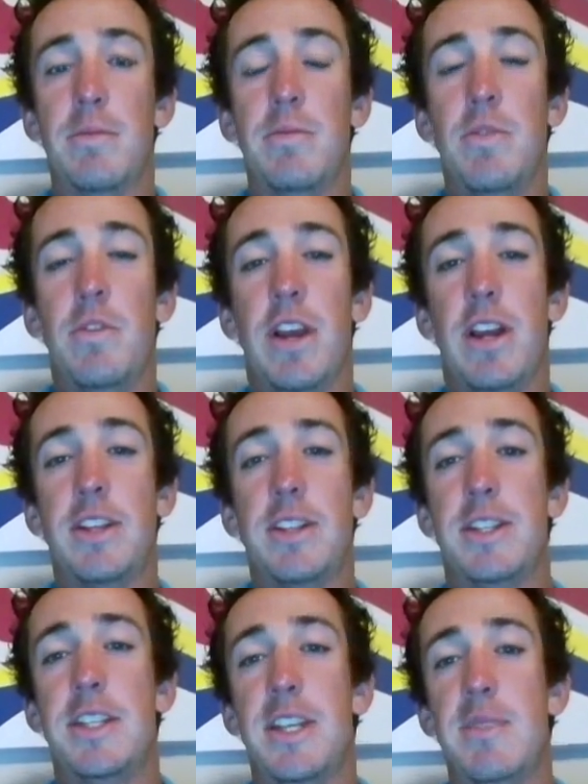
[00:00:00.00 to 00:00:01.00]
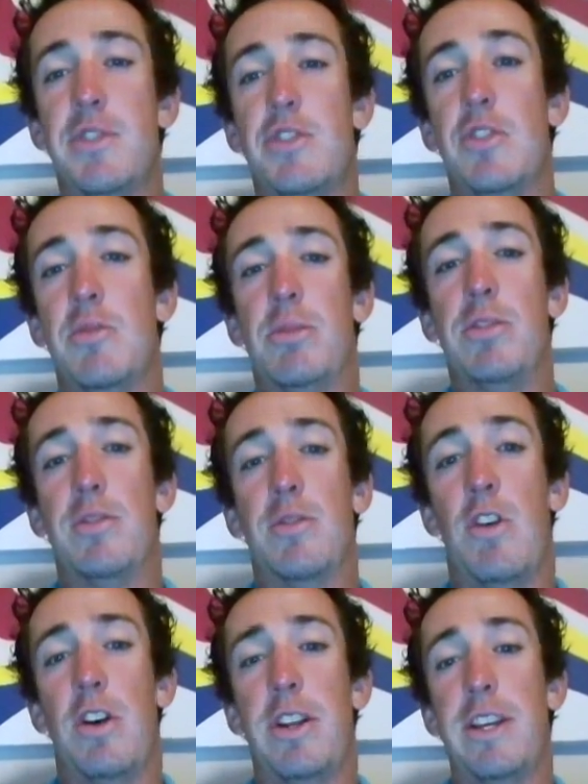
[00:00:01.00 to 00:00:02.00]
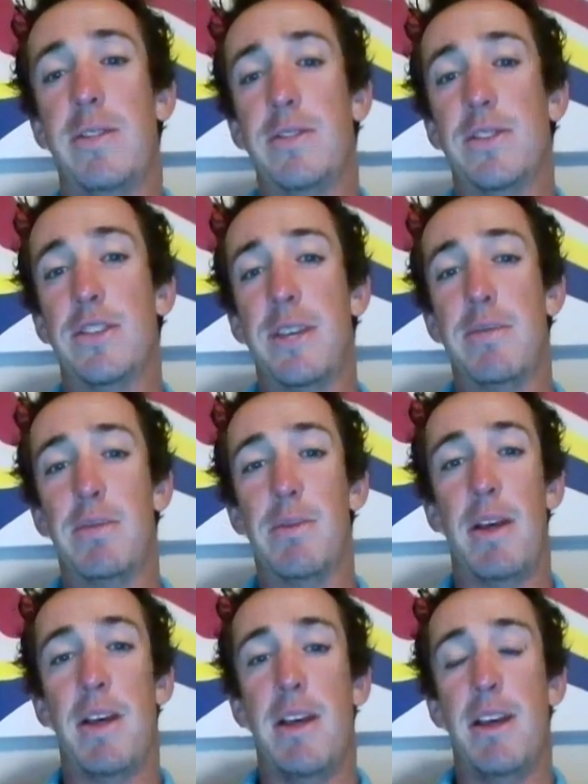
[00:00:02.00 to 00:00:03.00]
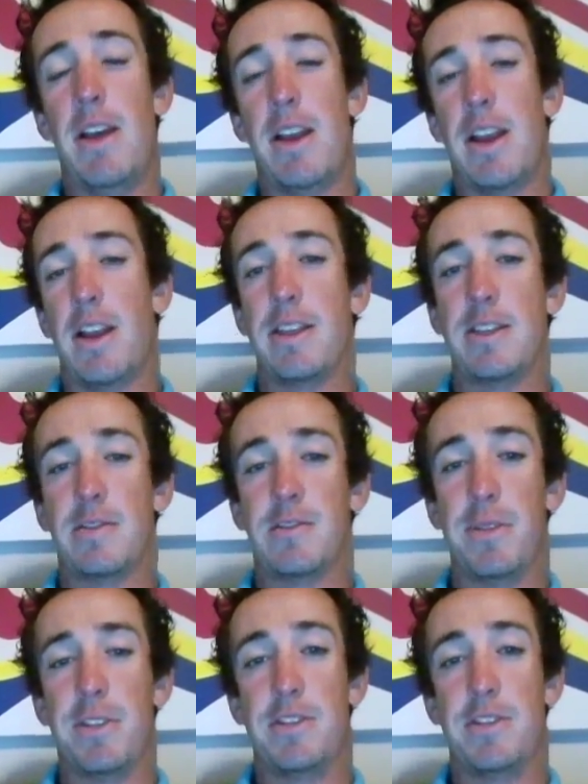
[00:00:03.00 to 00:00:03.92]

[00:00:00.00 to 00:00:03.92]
Moving on to tips to improve quality of sleep. I got this from a